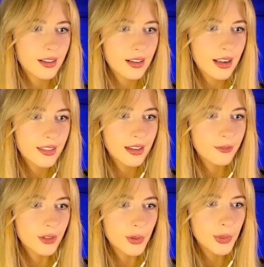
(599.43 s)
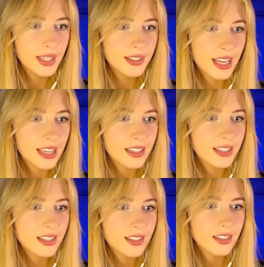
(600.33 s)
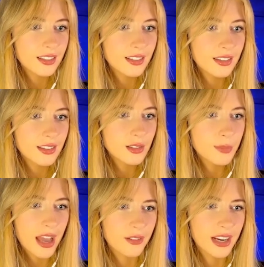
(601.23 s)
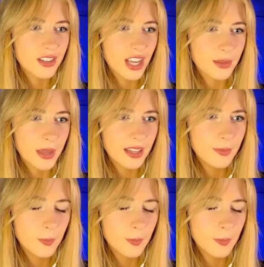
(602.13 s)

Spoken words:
And then if the queen takes, there's back rank checkmate.